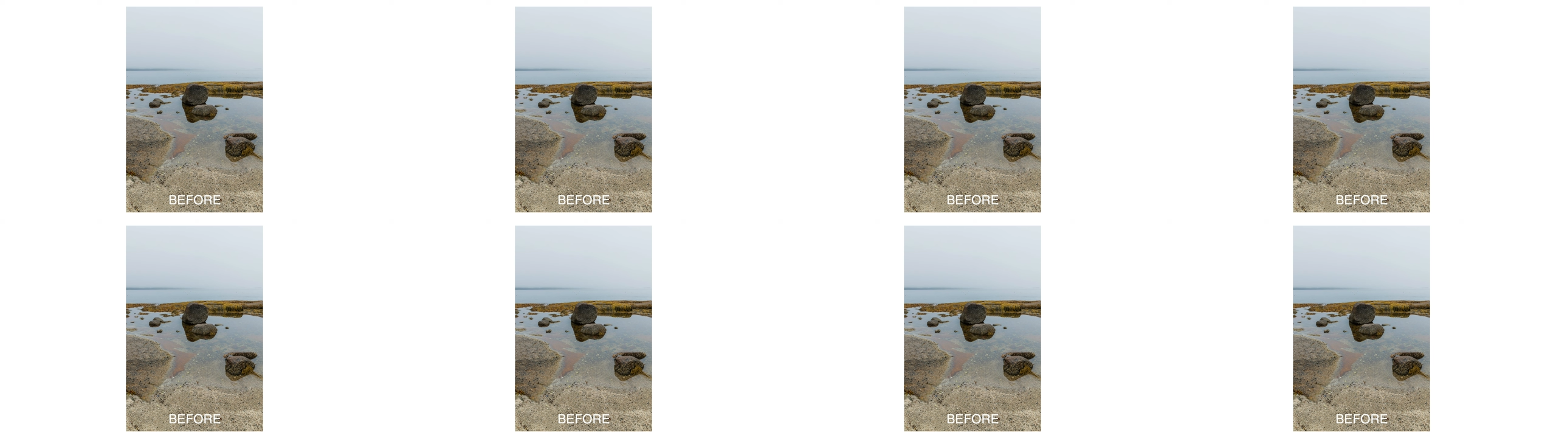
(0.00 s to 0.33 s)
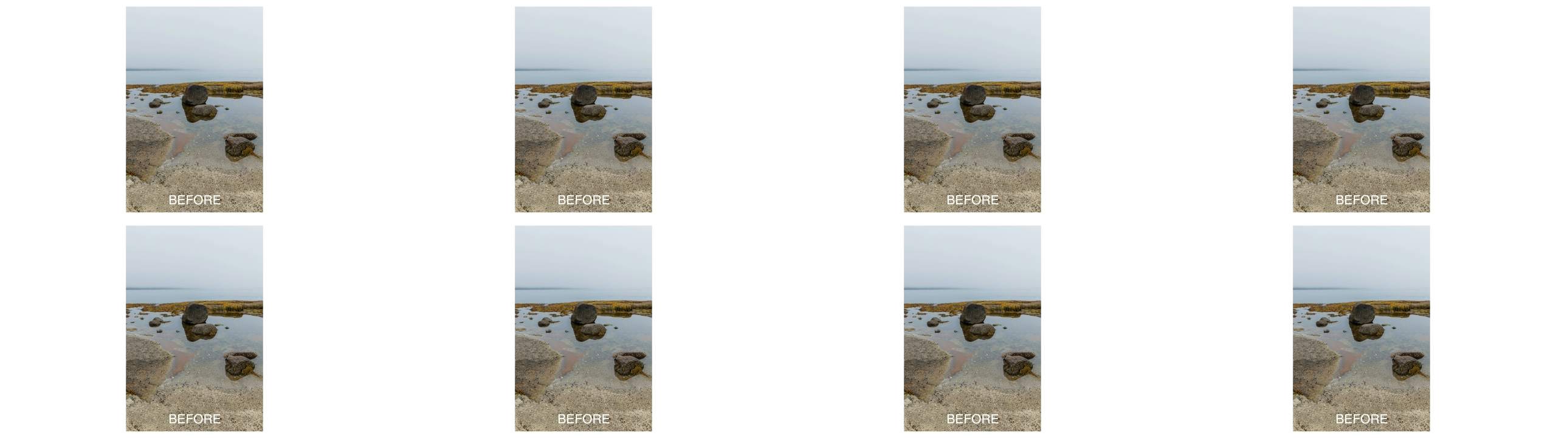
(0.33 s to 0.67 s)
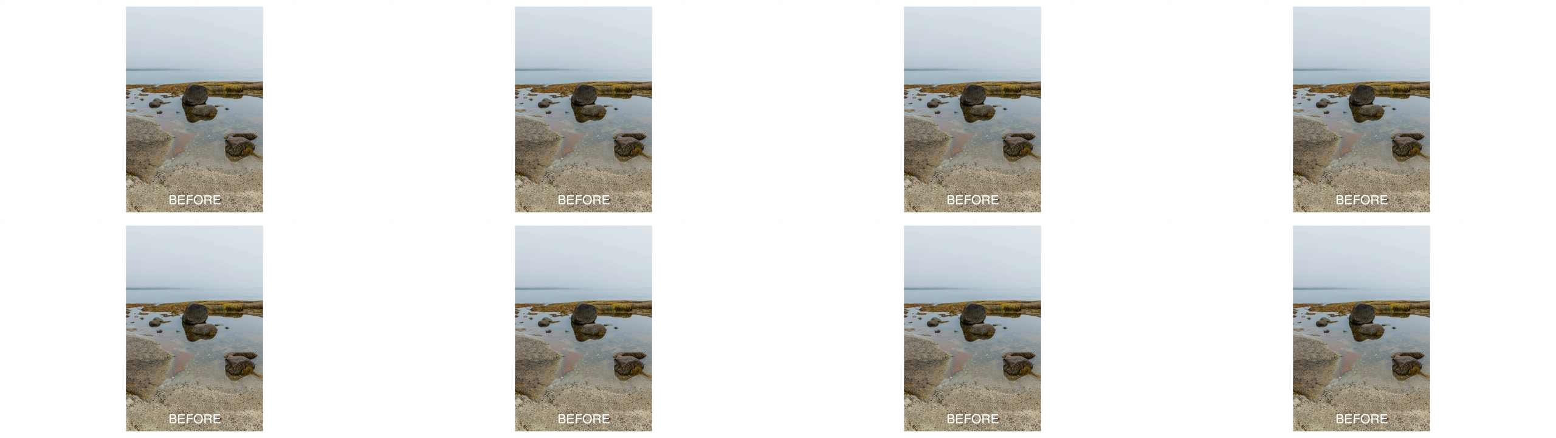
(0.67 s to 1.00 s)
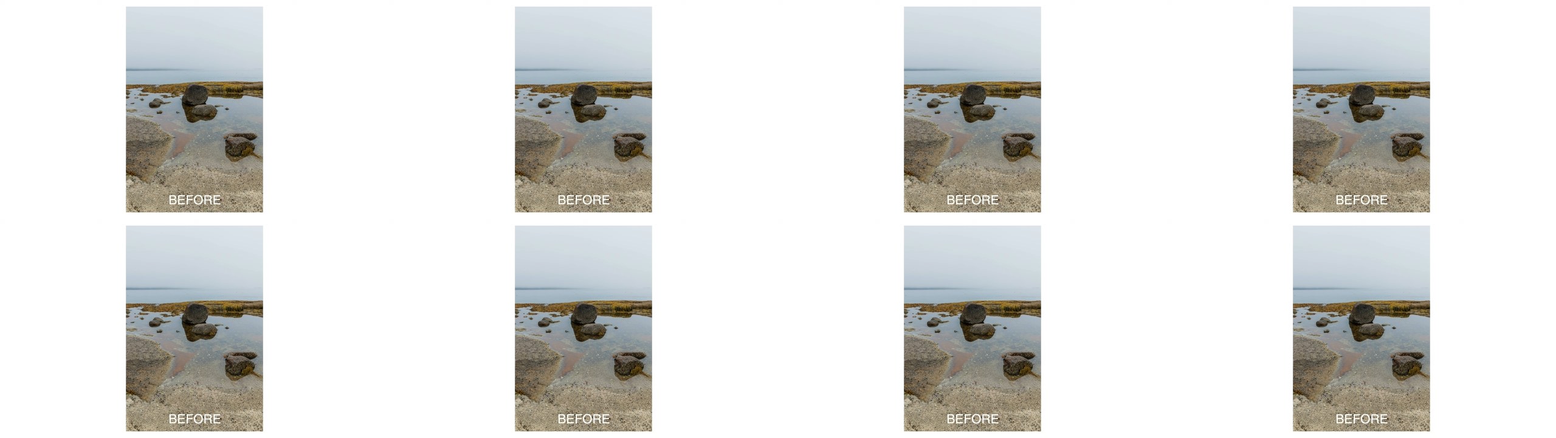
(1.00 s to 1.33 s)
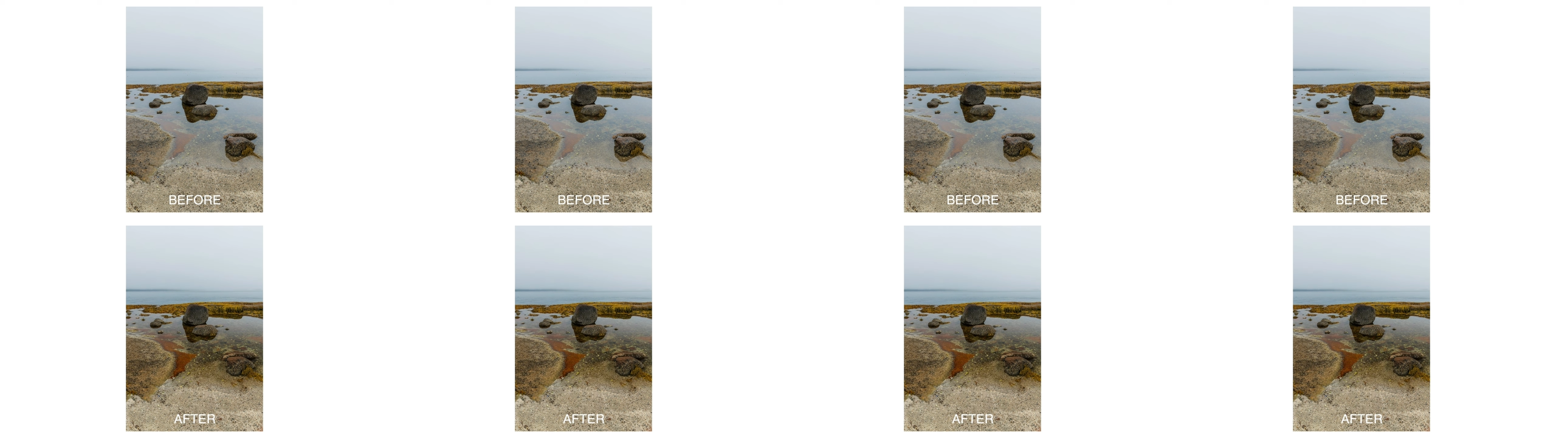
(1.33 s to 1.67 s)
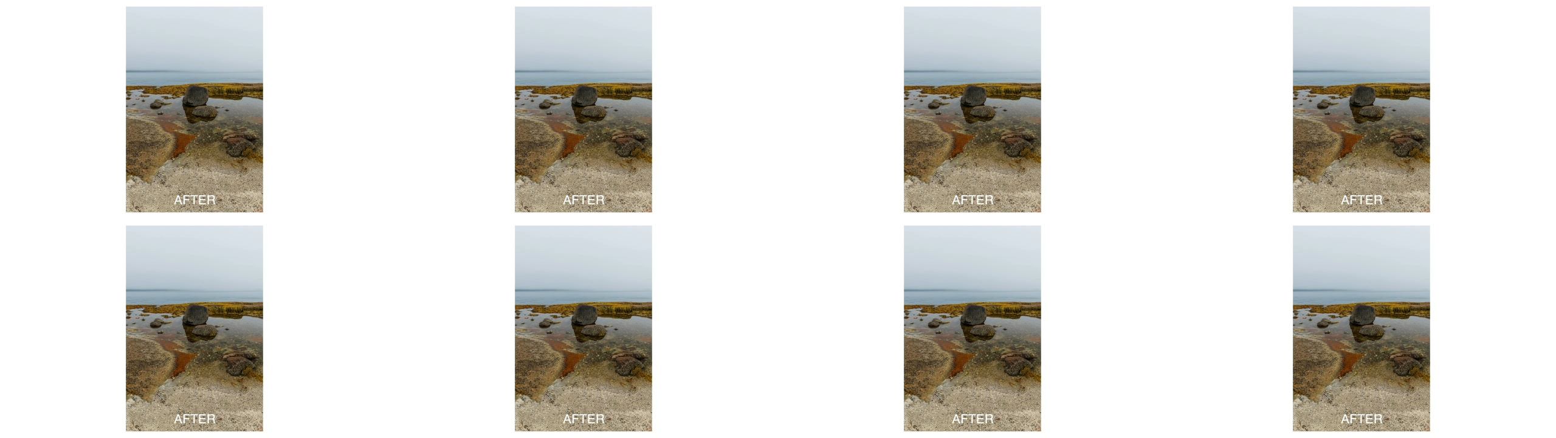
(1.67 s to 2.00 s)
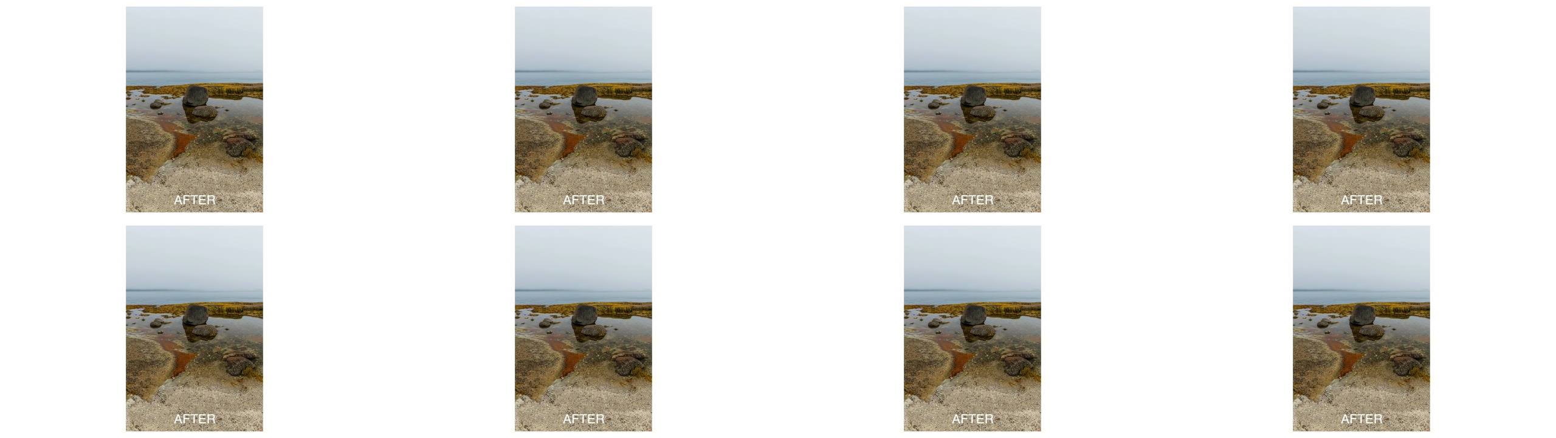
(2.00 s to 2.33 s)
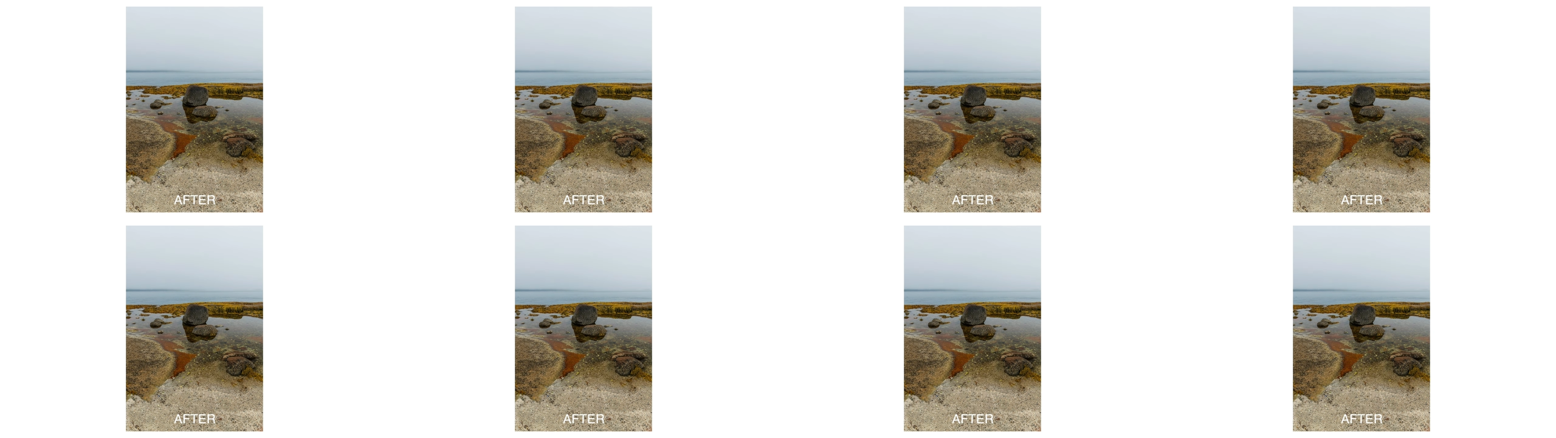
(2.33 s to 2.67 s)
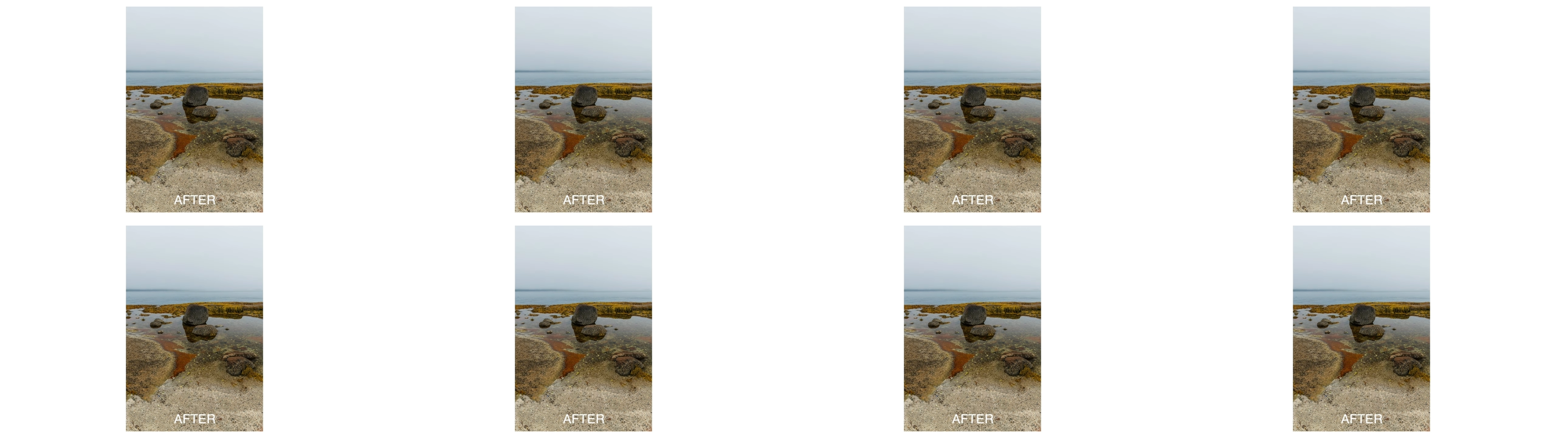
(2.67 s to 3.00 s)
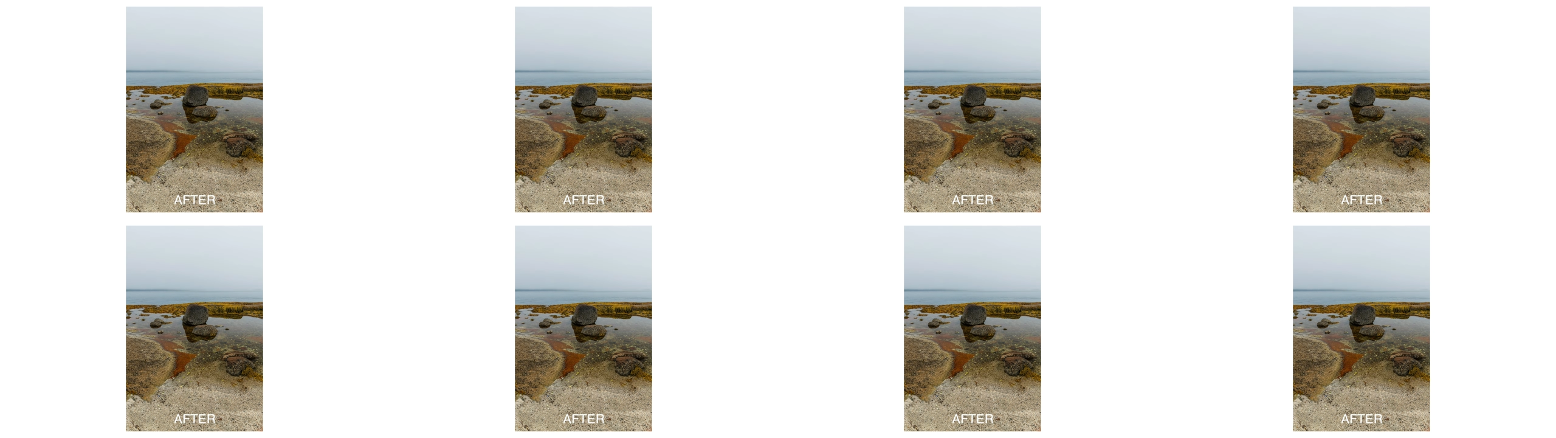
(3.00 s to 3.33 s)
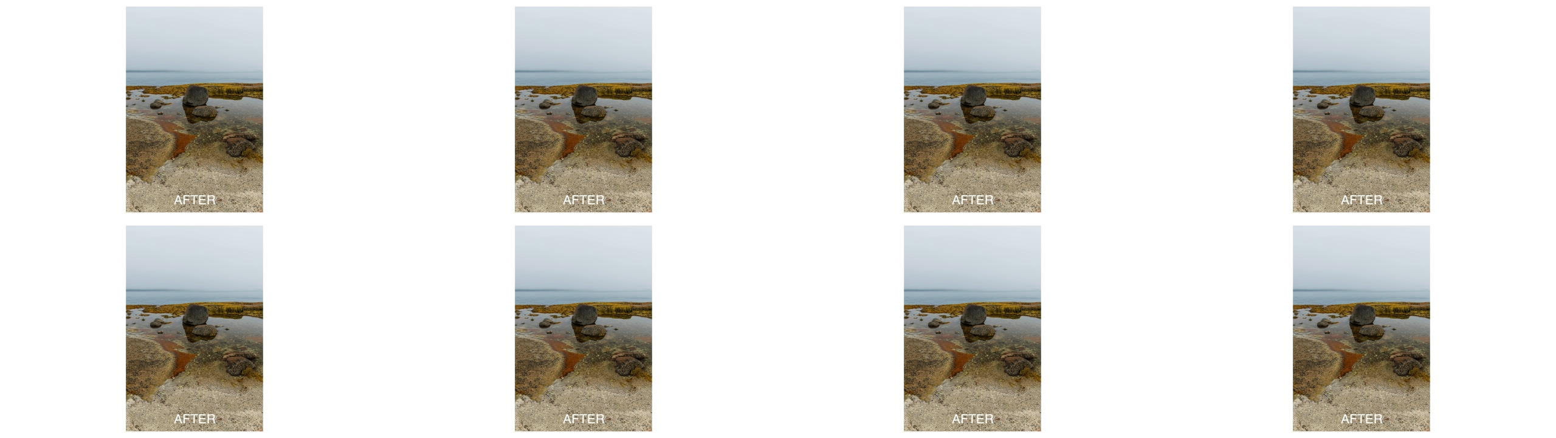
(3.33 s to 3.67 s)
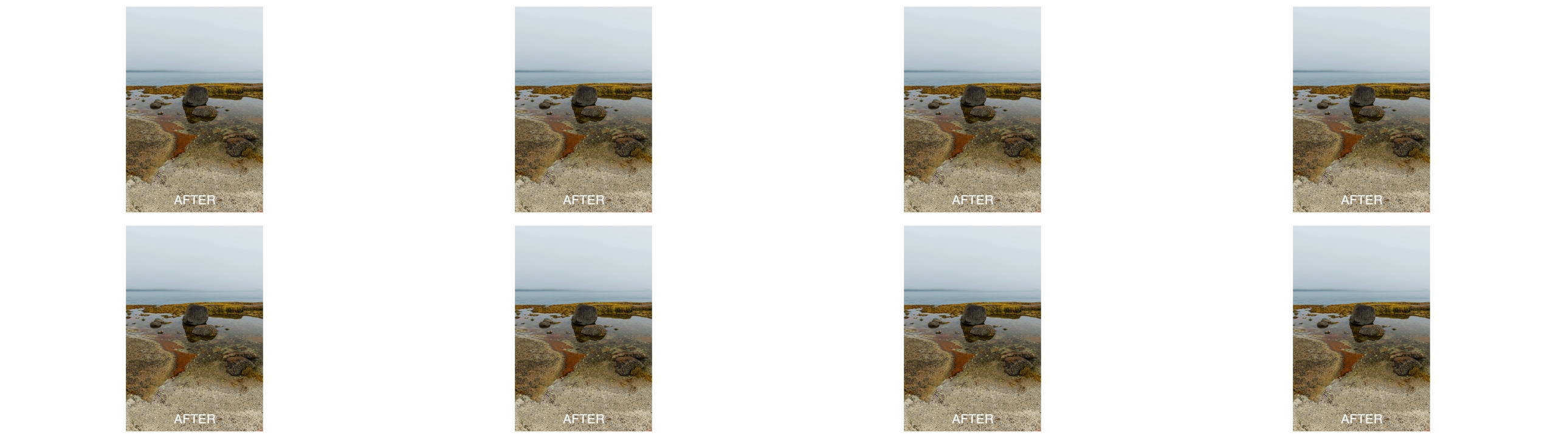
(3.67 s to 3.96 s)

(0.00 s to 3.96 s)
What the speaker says: (no speaker visible)